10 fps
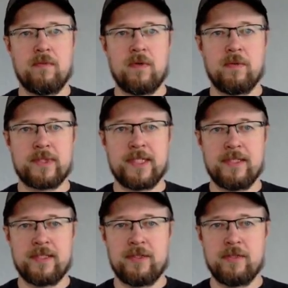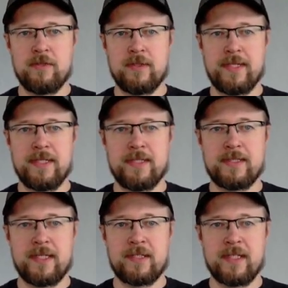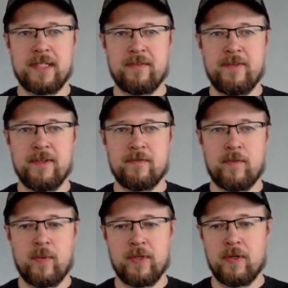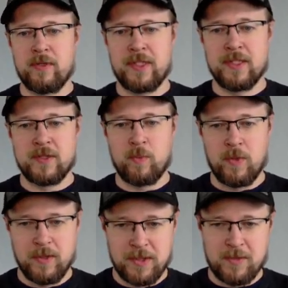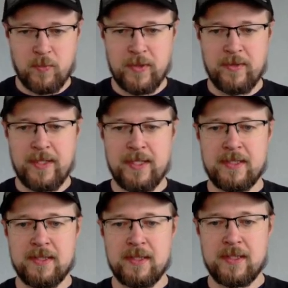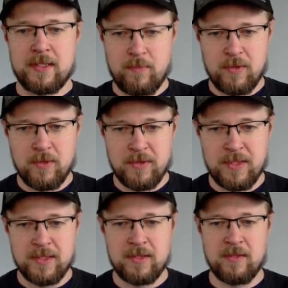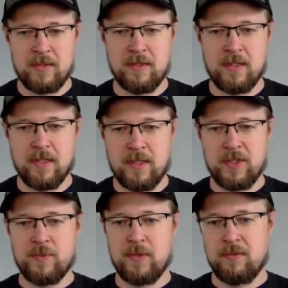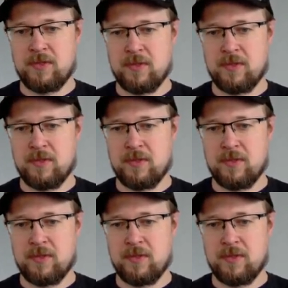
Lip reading: always tend to do is actually get a feel for what the audience wants, whether that is a small audience or a large one.